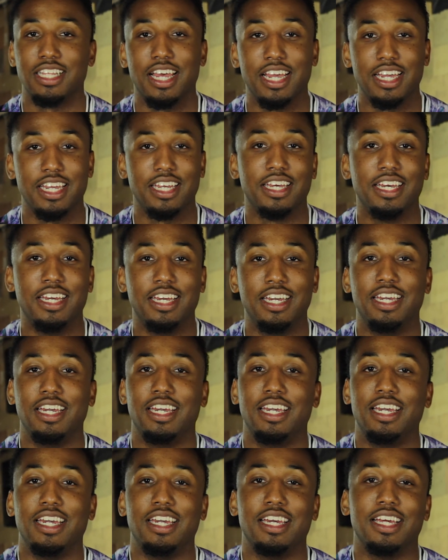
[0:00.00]
Like
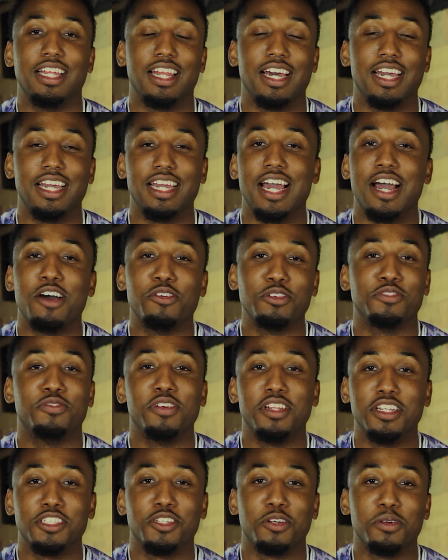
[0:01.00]
I was
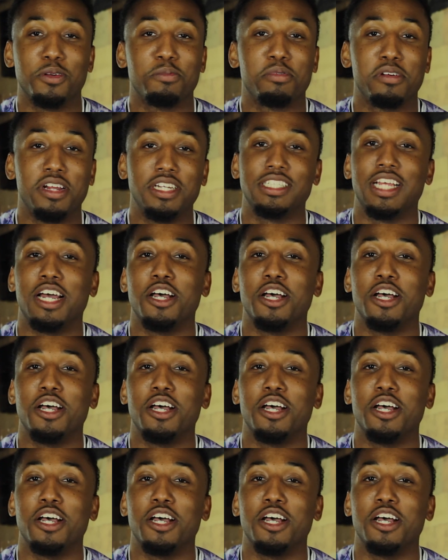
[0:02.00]
feeling so depressed.